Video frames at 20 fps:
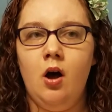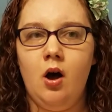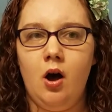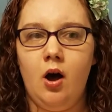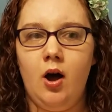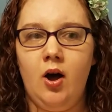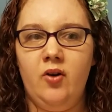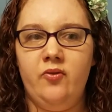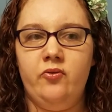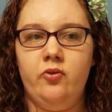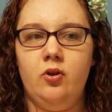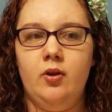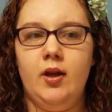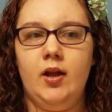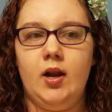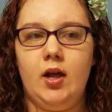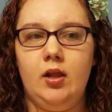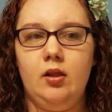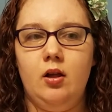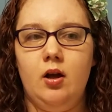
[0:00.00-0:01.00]
awful, and
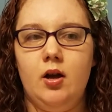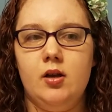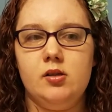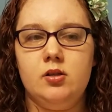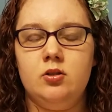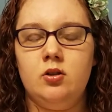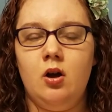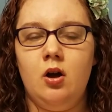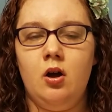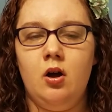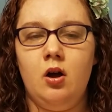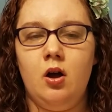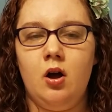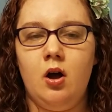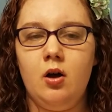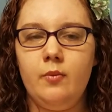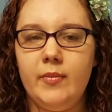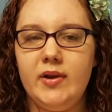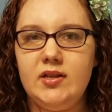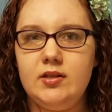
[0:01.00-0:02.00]
I lost
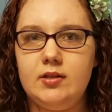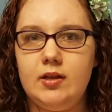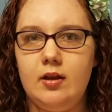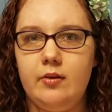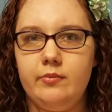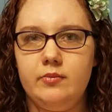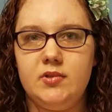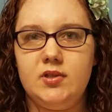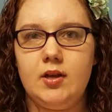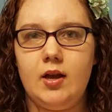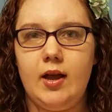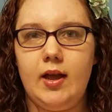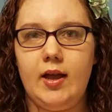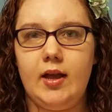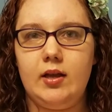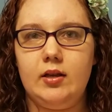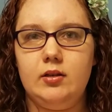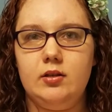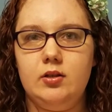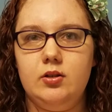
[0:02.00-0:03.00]
all my Sims. I
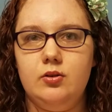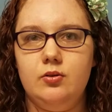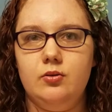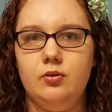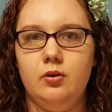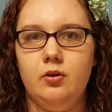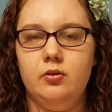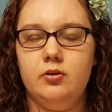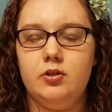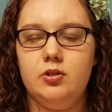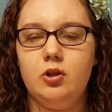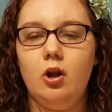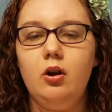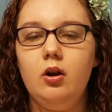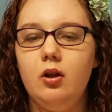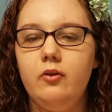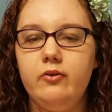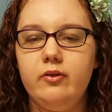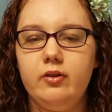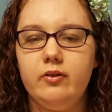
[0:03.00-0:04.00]
had to start
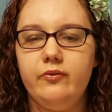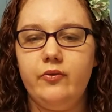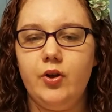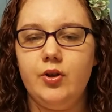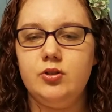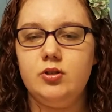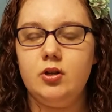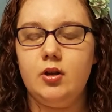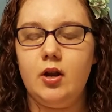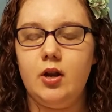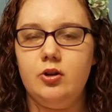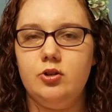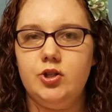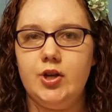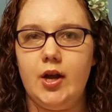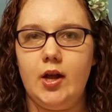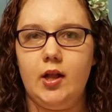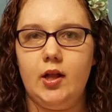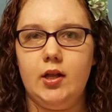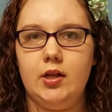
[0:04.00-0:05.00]
over the foster care
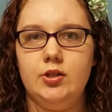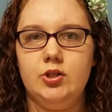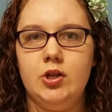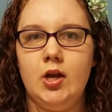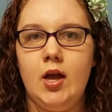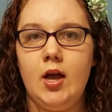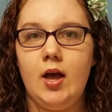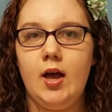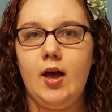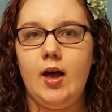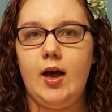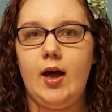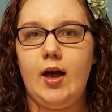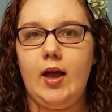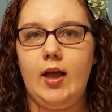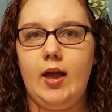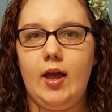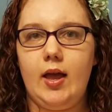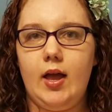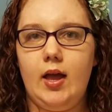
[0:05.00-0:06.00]
challenge. I
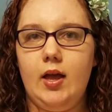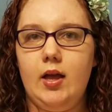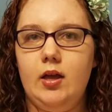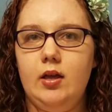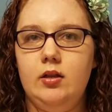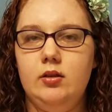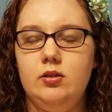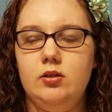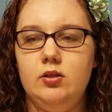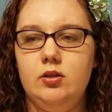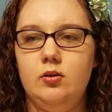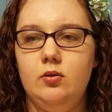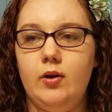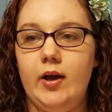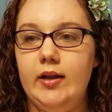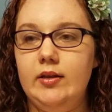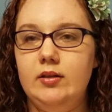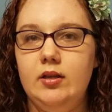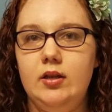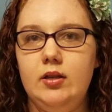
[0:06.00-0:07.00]
had to,
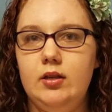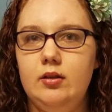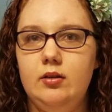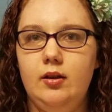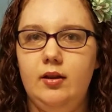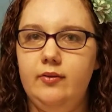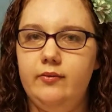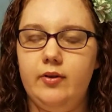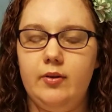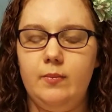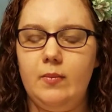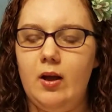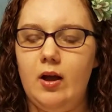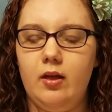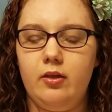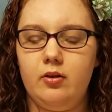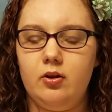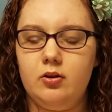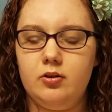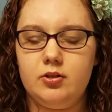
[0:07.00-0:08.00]
I didn't even
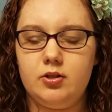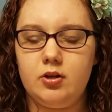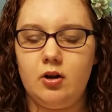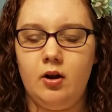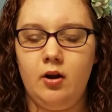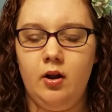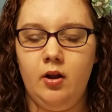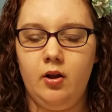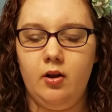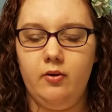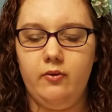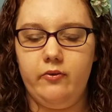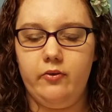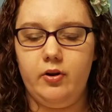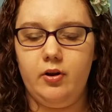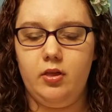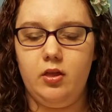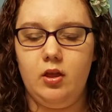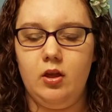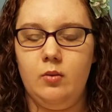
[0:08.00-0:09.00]
bother starting over
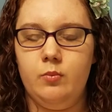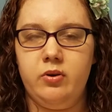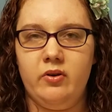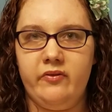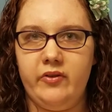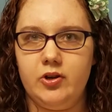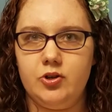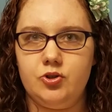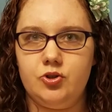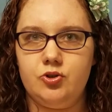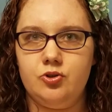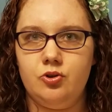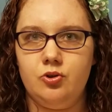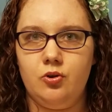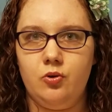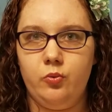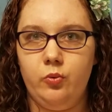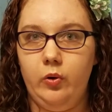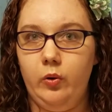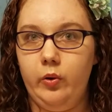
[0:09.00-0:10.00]
the
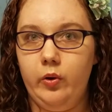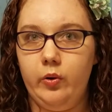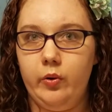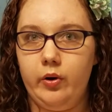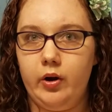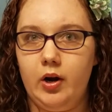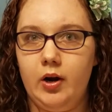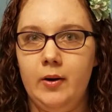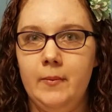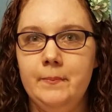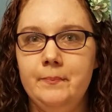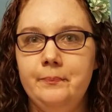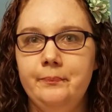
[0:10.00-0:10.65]
professional woohooer.